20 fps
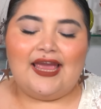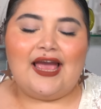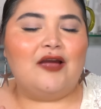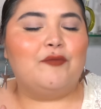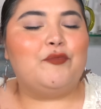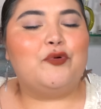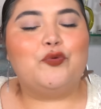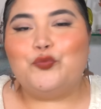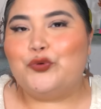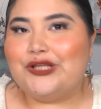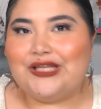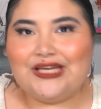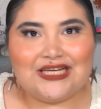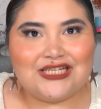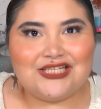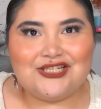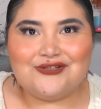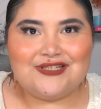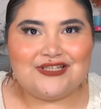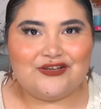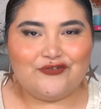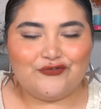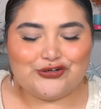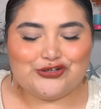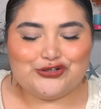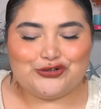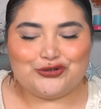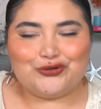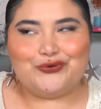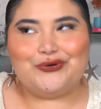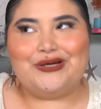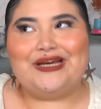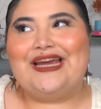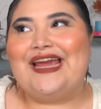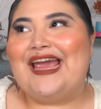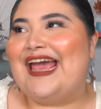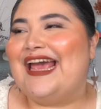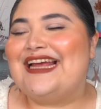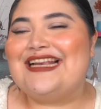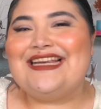I've been really into silver jewelry
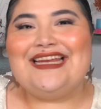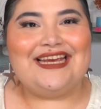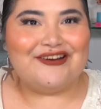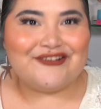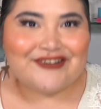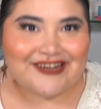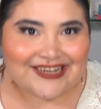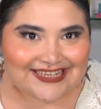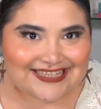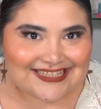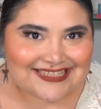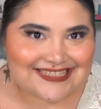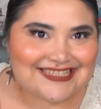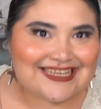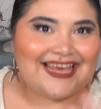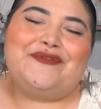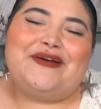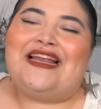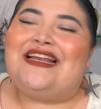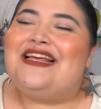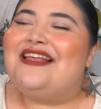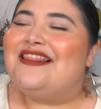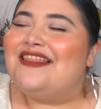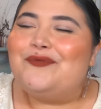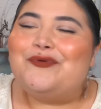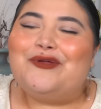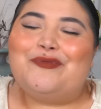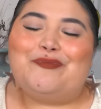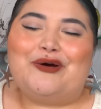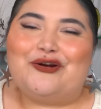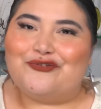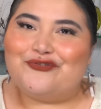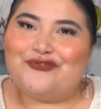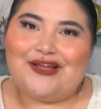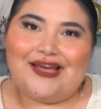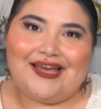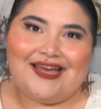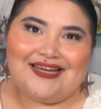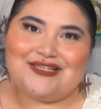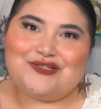and earrings. Anything with
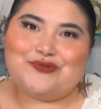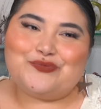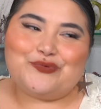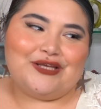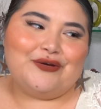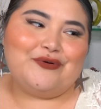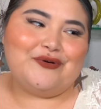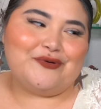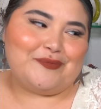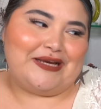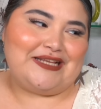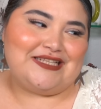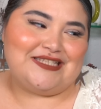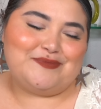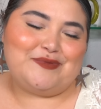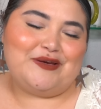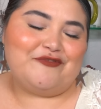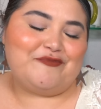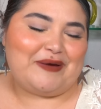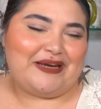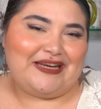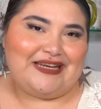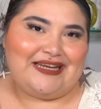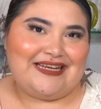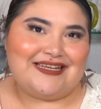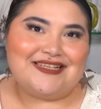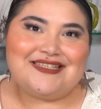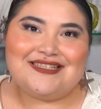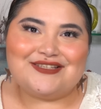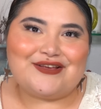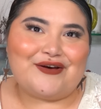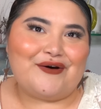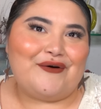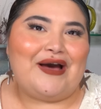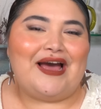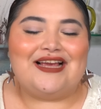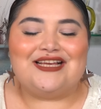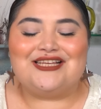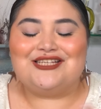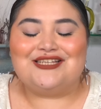butterflies really reminds me of my niece so
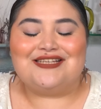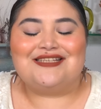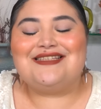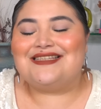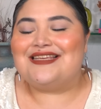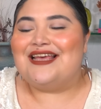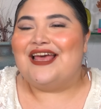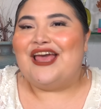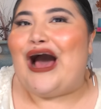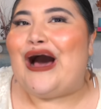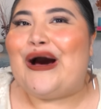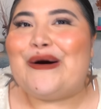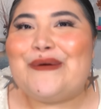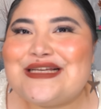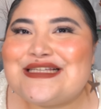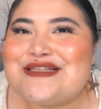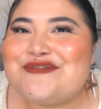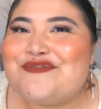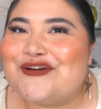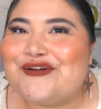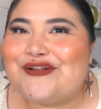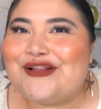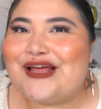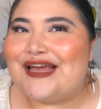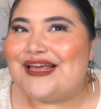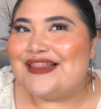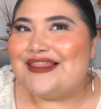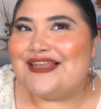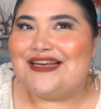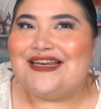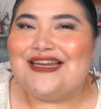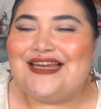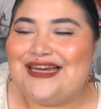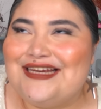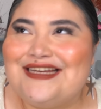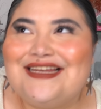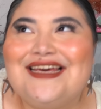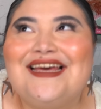I just always feel like the need